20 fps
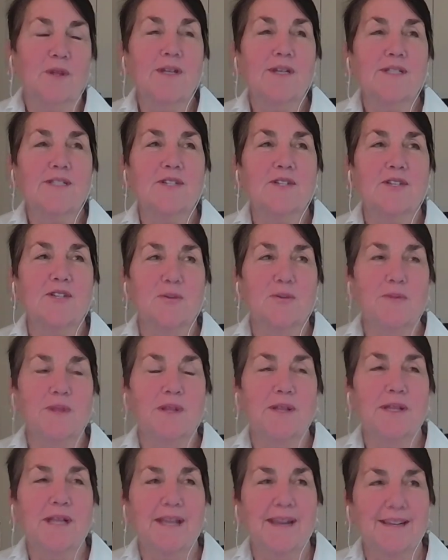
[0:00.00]
really, it's a
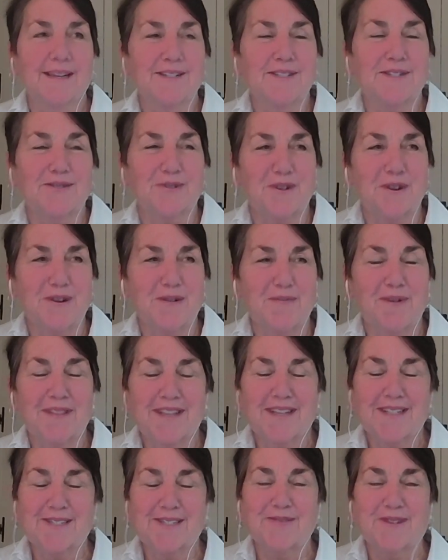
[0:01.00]
humiliating story, but
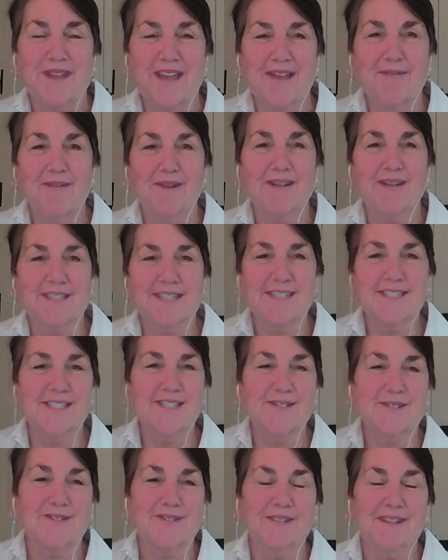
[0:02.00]
that's okay because I
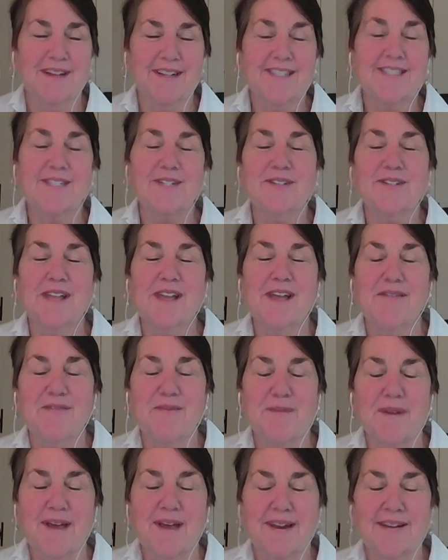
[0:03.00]
still laugh
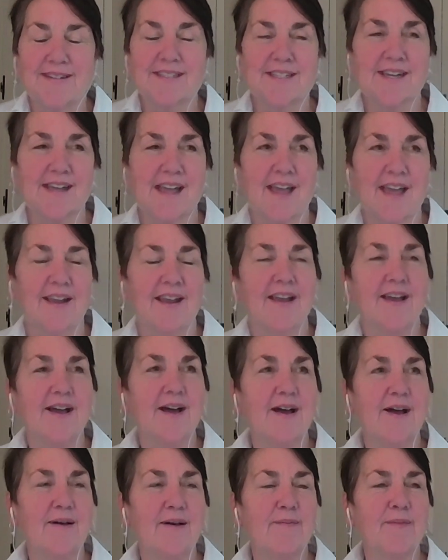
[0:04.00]
about it today.
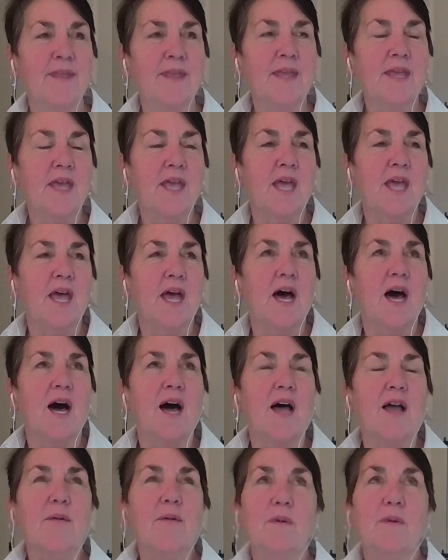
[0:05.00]

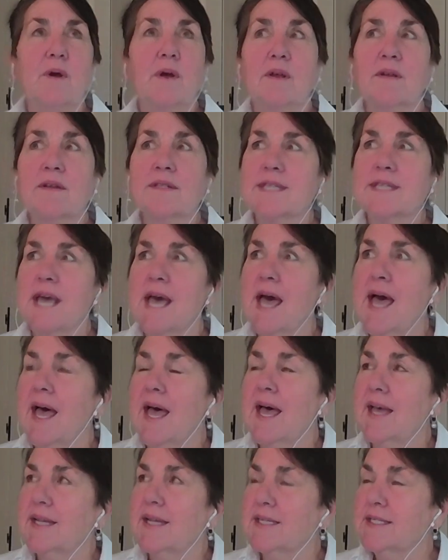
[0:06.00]
I was
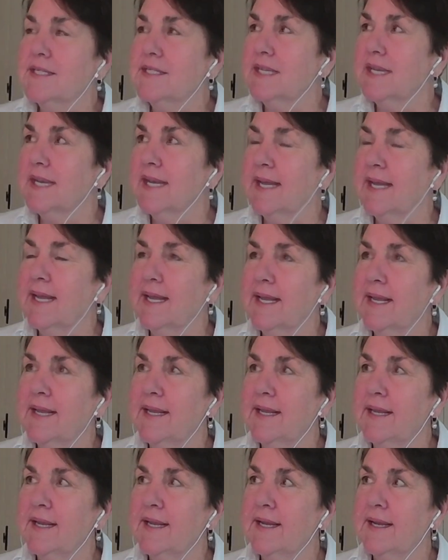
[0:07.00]
at
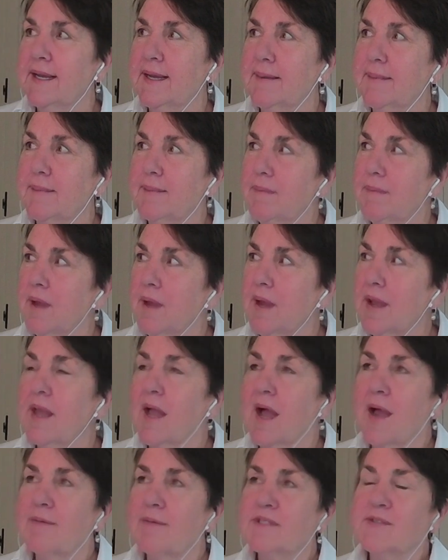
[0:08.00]

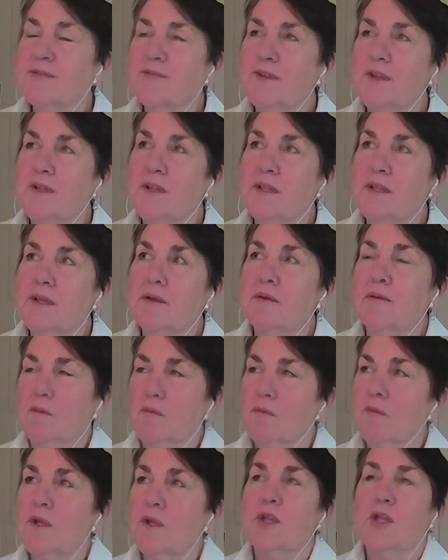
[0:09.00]
I was feeling
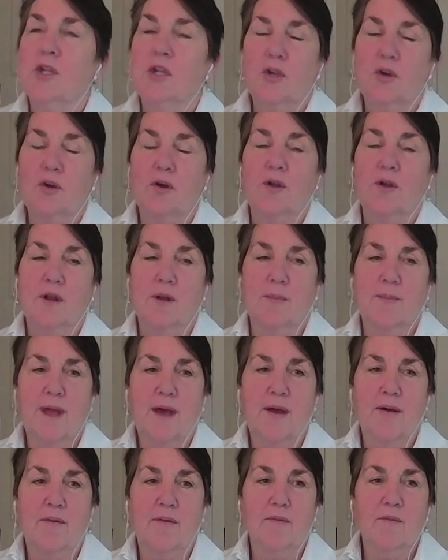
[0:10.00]
really good
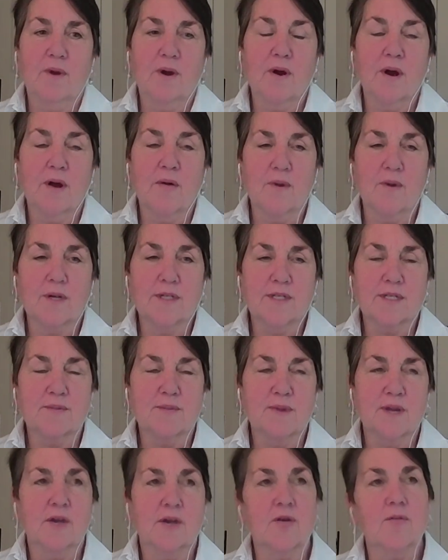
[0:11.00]
about where I was
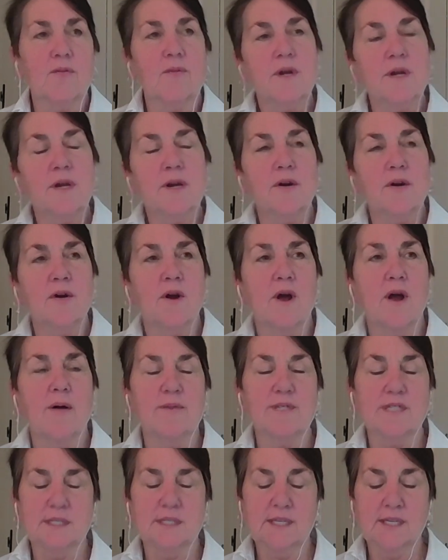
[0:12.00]
in my career.
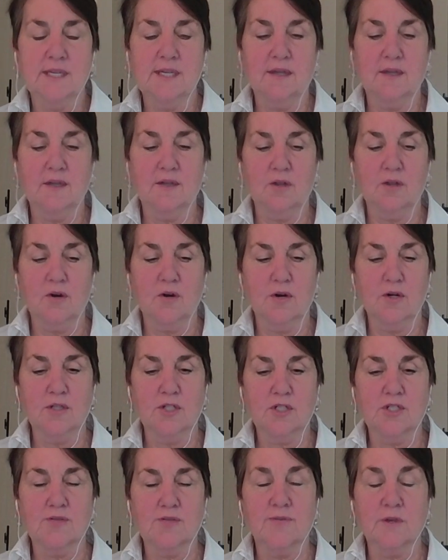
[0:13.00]
I was leading a
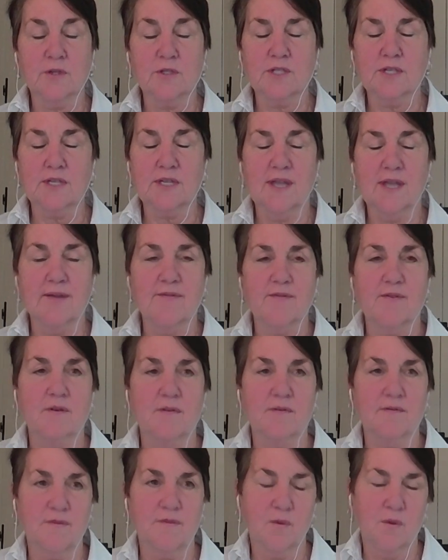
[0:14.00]
large diversity
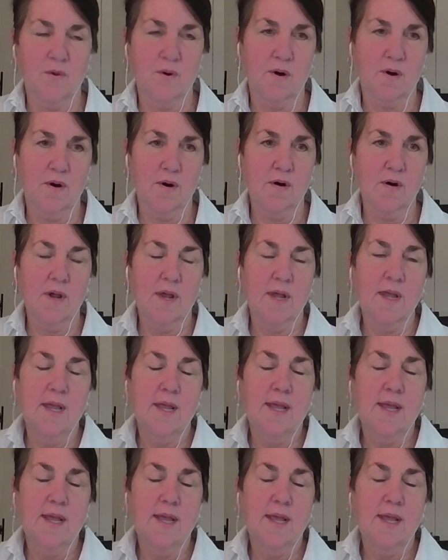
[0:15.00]
effort for